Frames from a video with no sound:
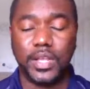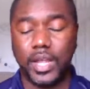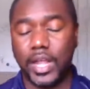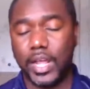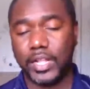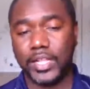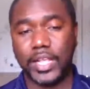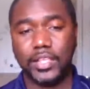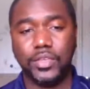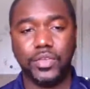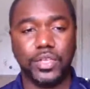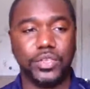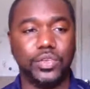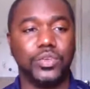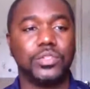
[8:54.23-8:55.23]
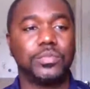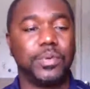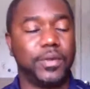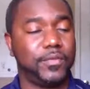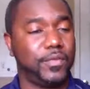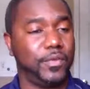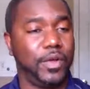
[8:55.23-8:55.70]
that you could use,
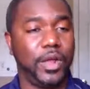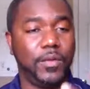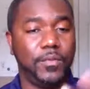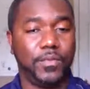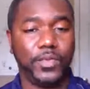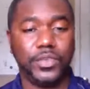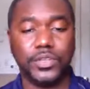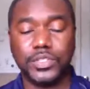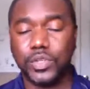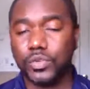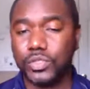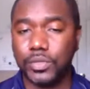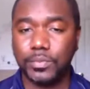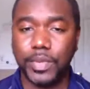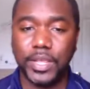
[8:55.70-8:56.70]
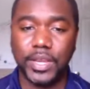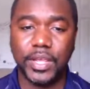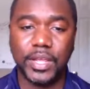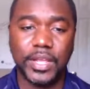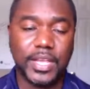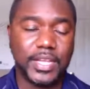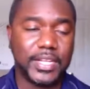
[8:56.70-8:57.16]
but for your social
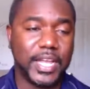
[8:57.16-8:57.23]
media.